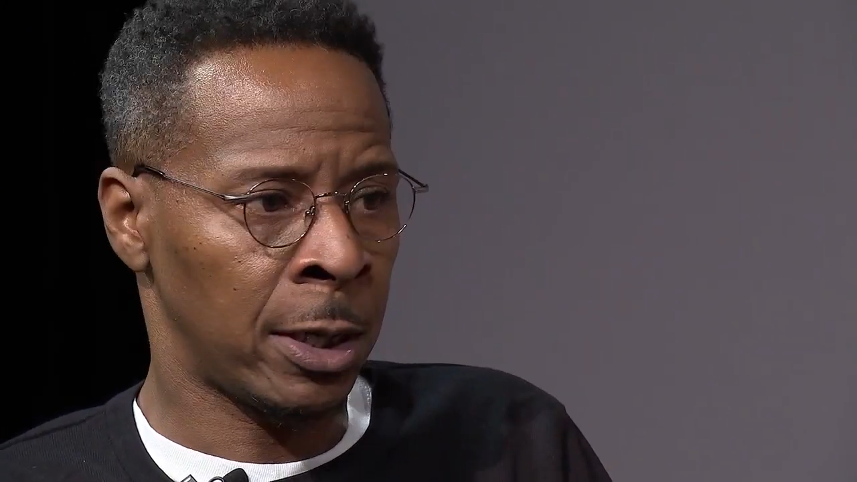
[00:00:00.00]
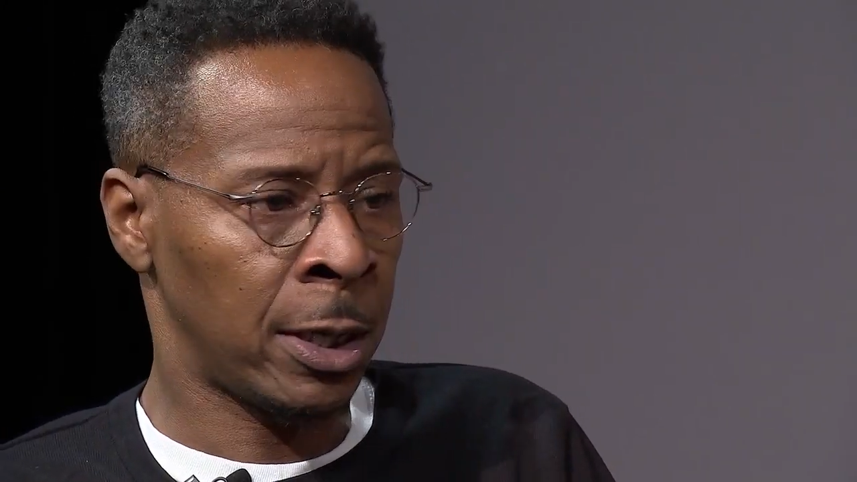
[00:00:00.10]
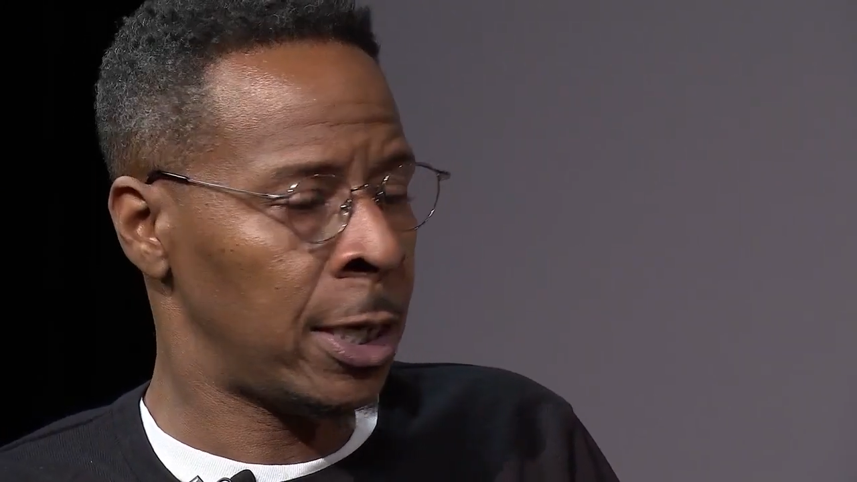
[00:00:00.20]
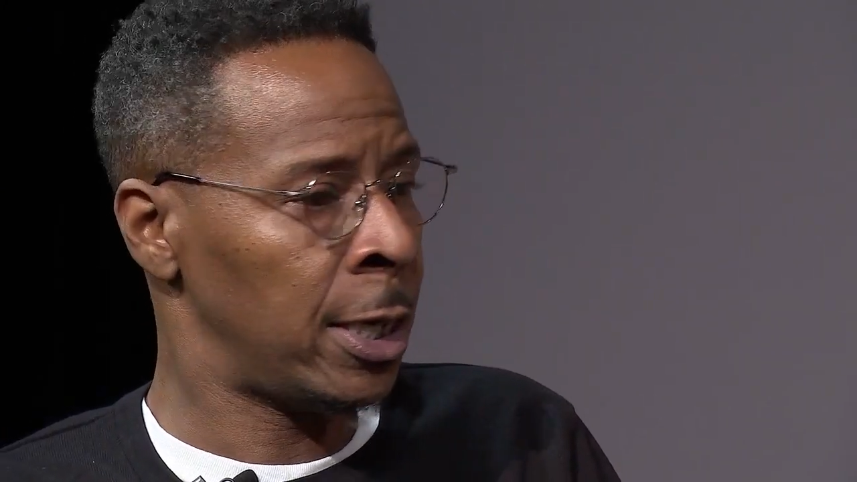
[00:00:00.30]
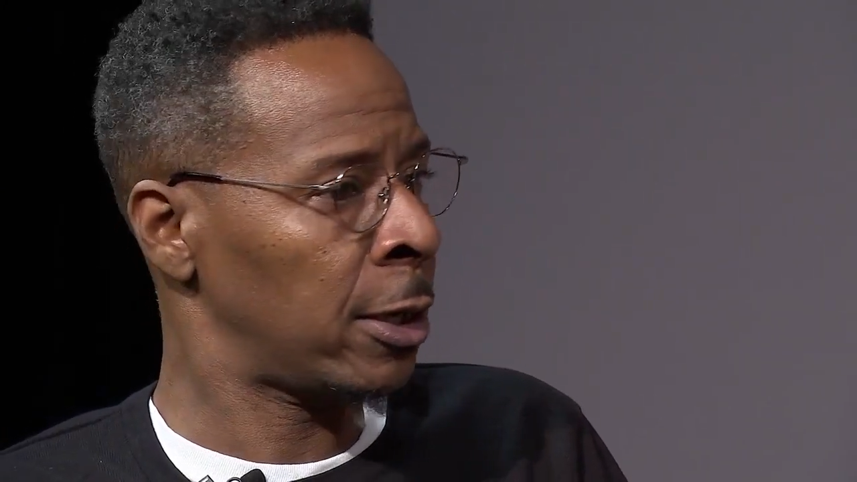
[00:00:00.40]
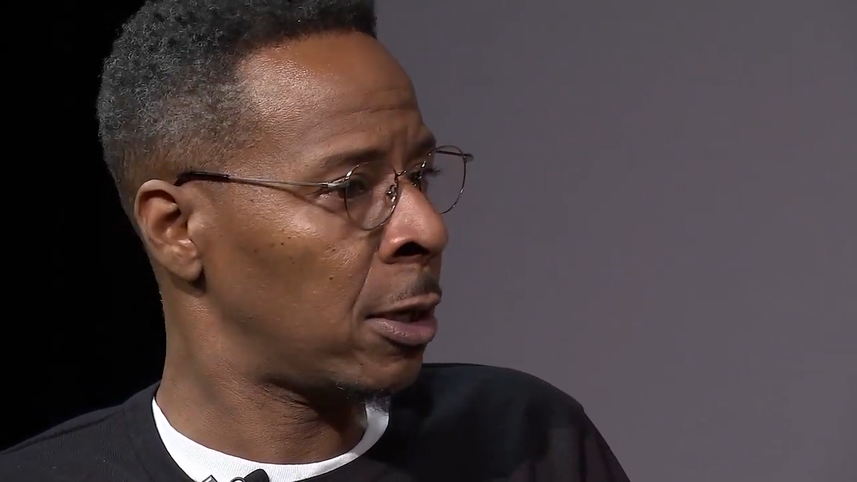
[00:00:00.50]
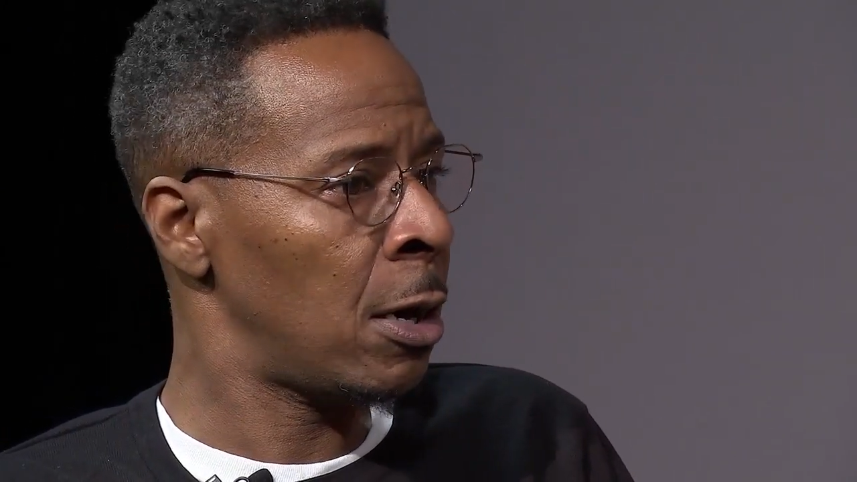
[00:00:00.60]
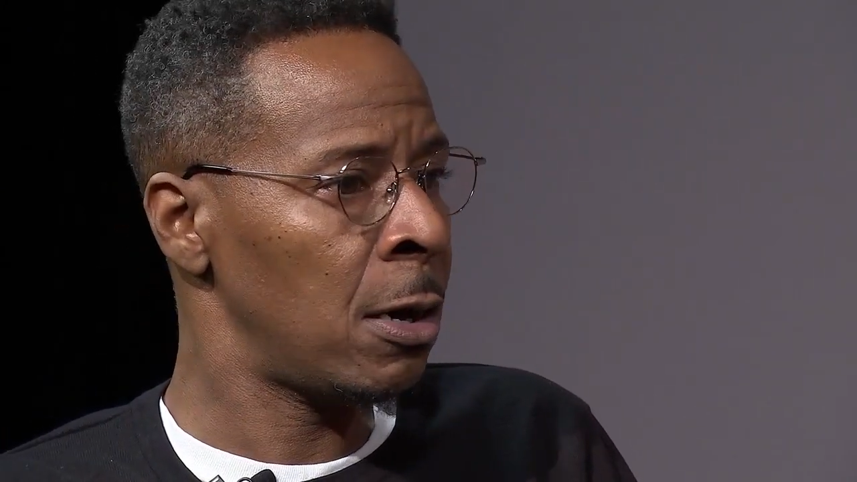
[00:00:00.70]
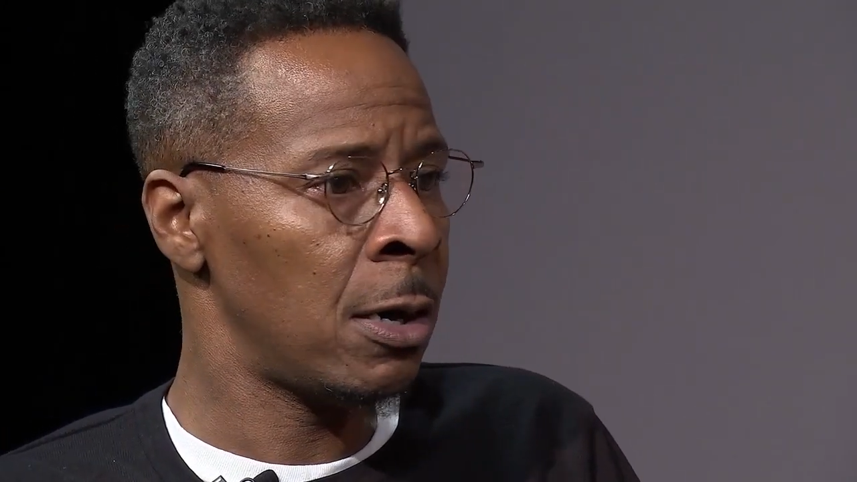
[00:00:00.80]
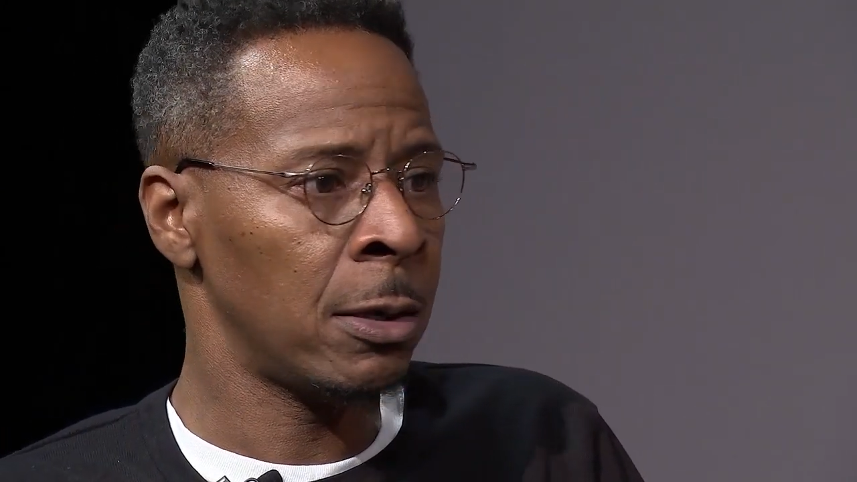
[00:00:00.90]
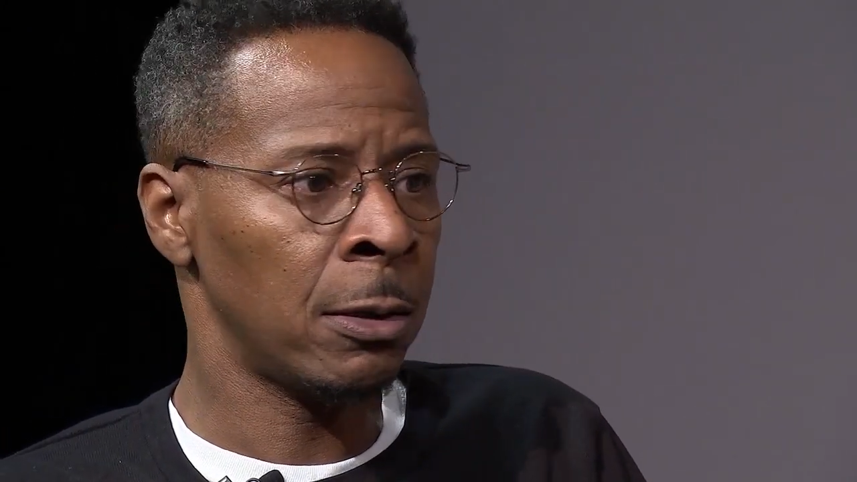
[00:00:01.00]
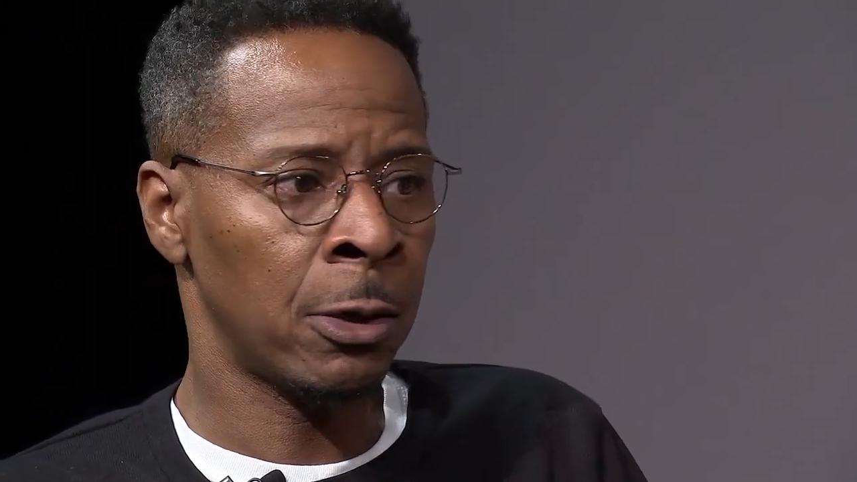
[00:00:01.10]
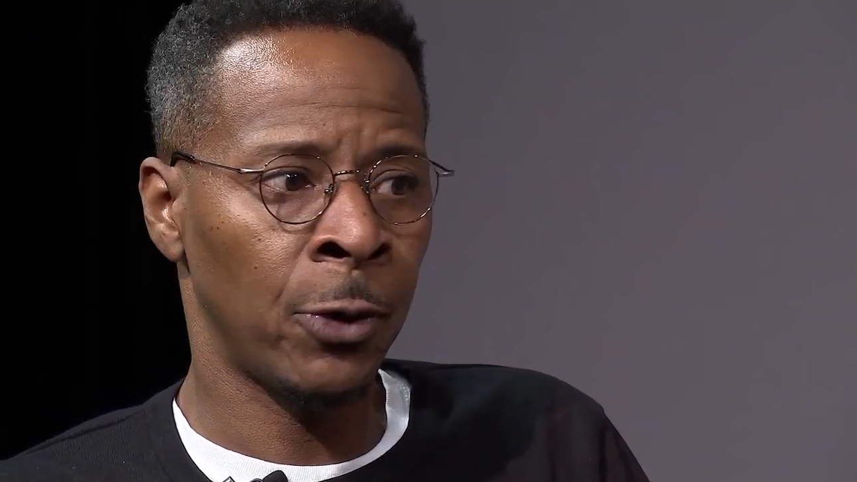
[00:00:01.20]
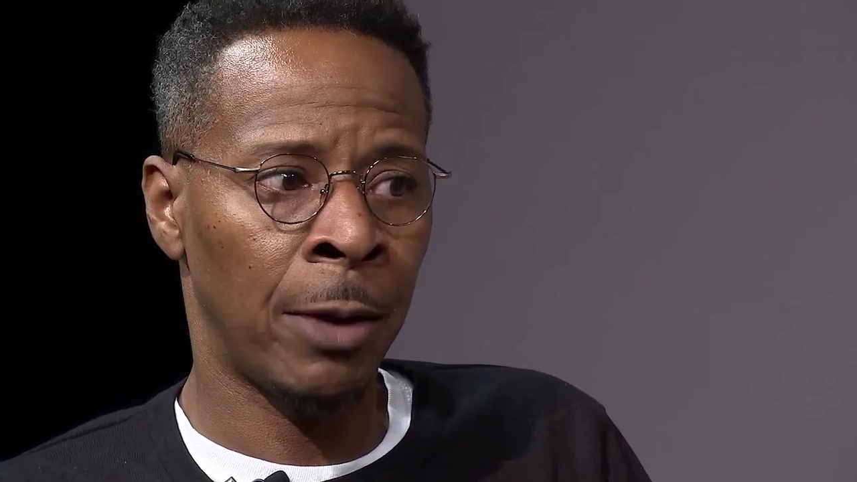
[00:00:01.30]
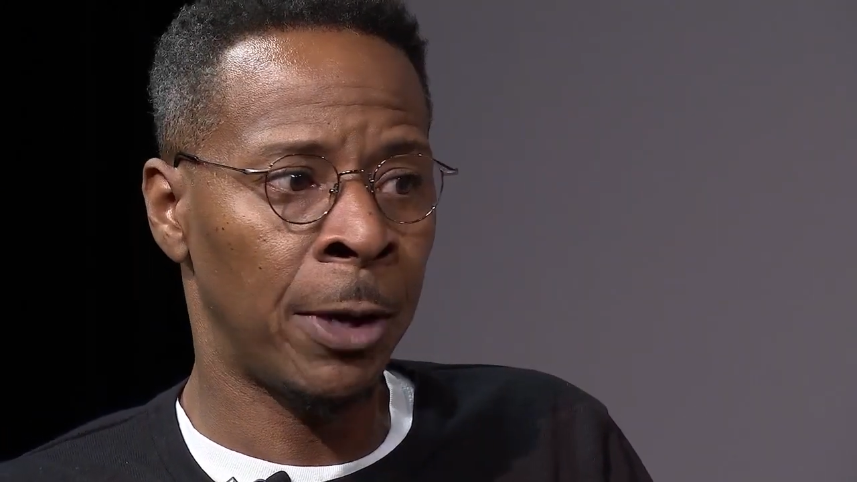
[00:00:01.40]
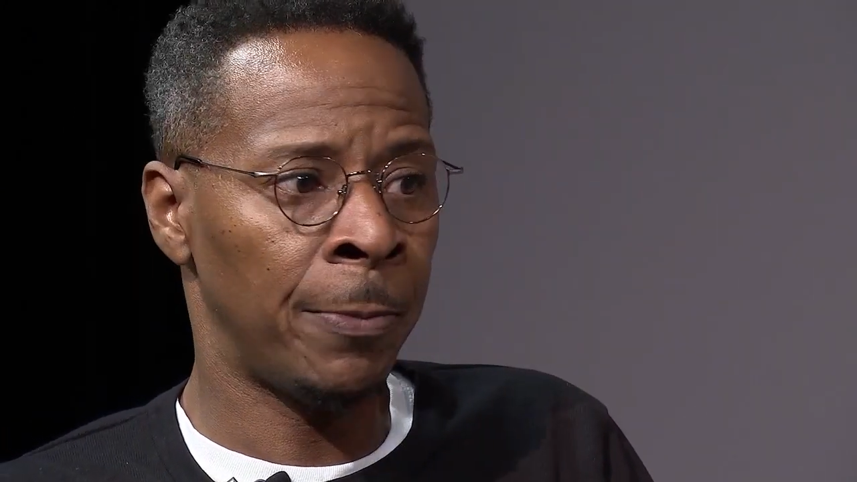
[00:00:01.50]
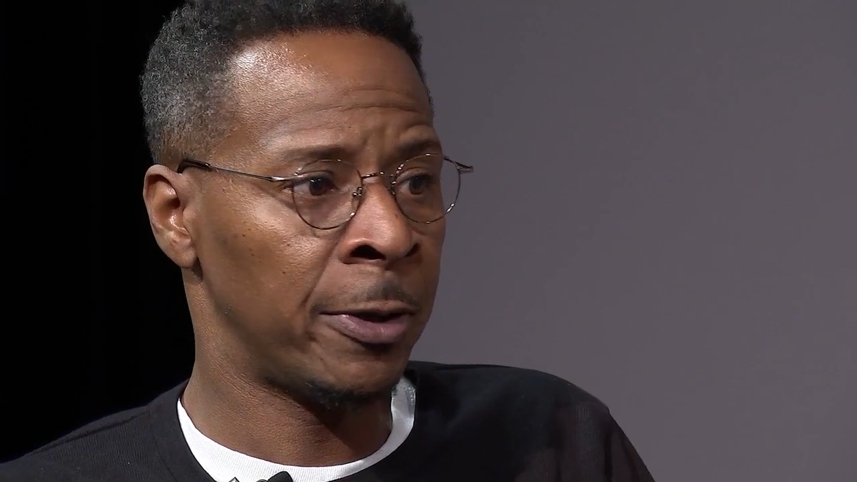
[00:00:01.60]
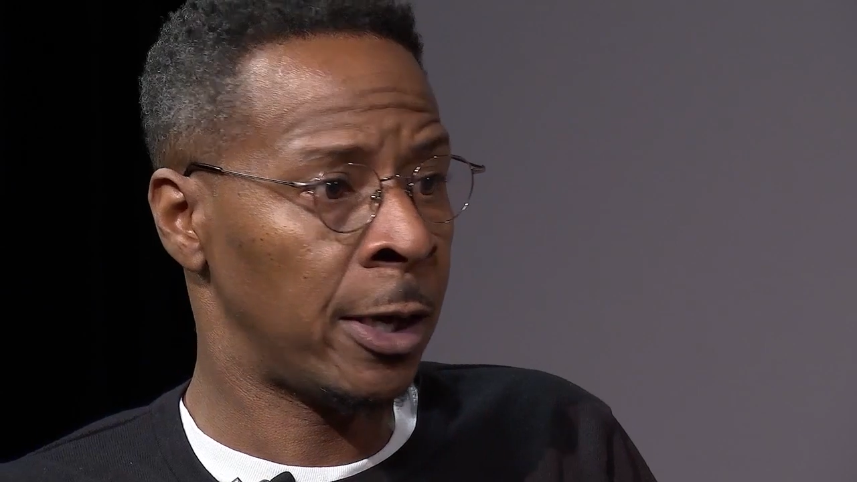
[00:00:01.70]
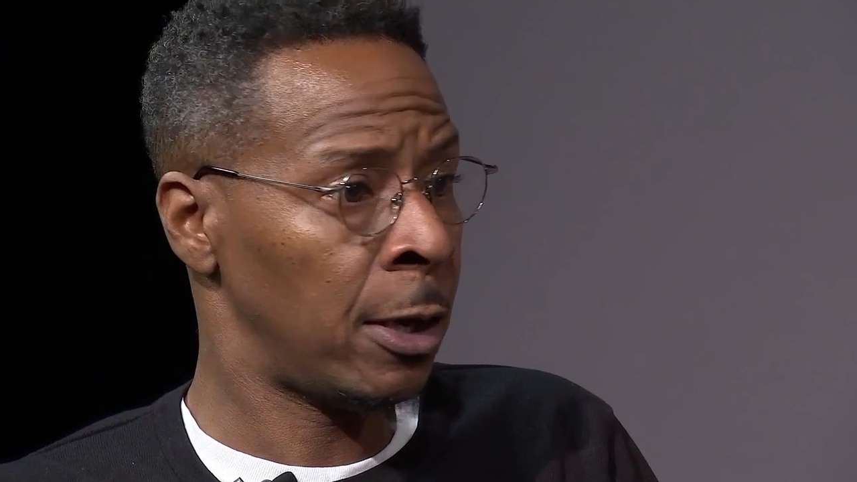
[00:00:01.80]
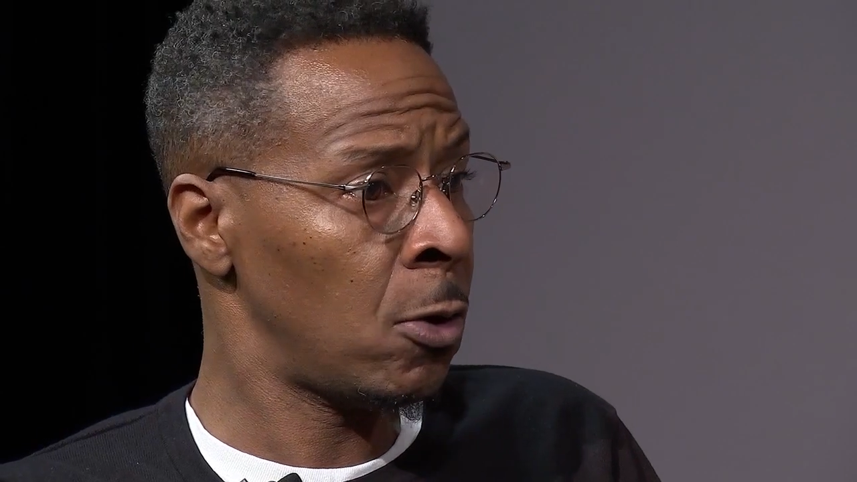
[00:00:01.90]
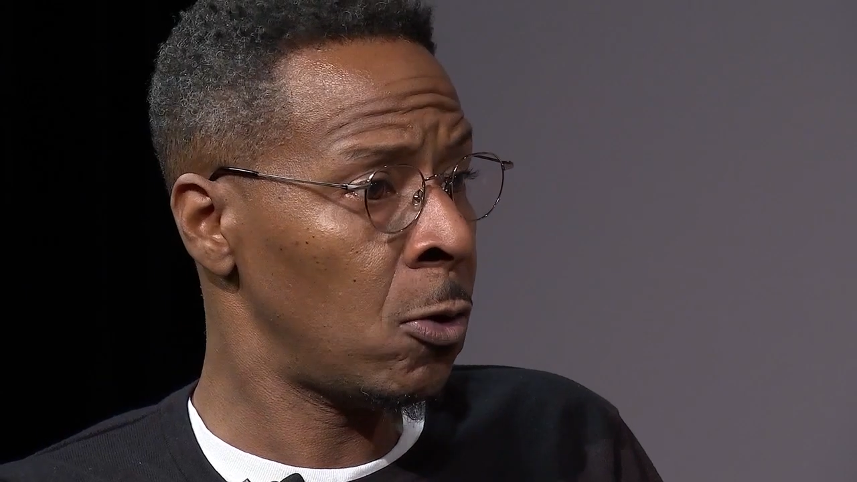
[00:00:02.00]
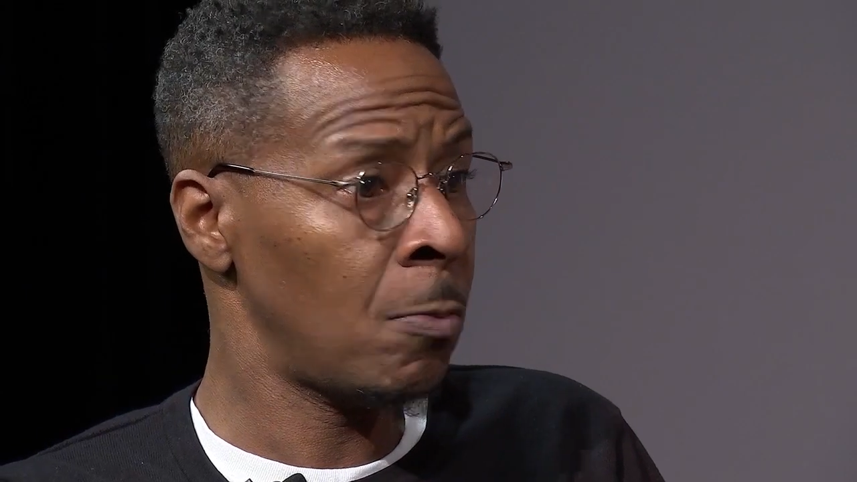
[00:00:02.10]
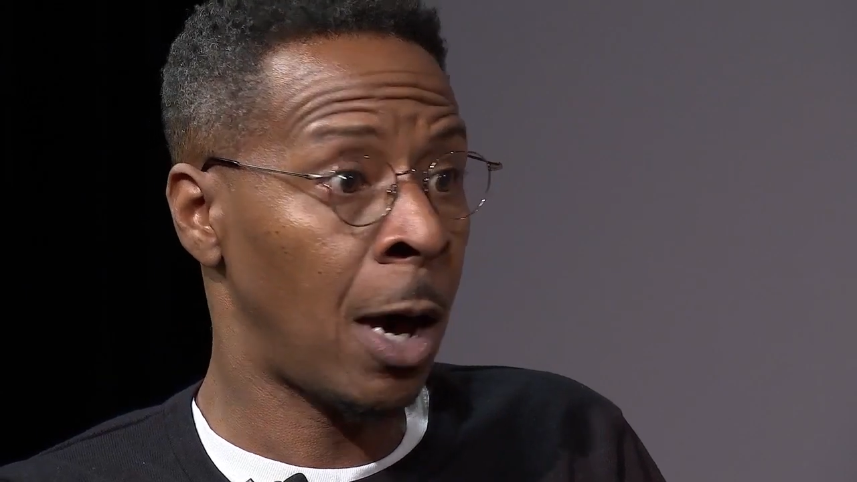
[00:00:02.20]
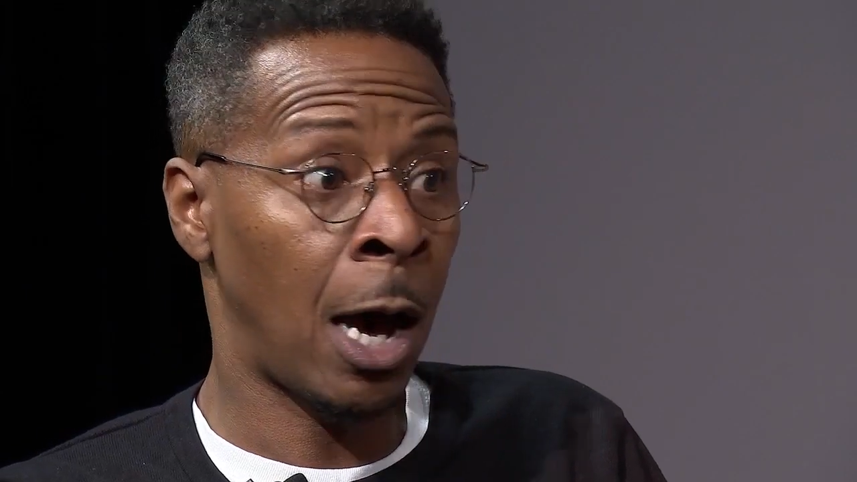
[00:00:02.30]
Kids are gone, grandbaby's at home,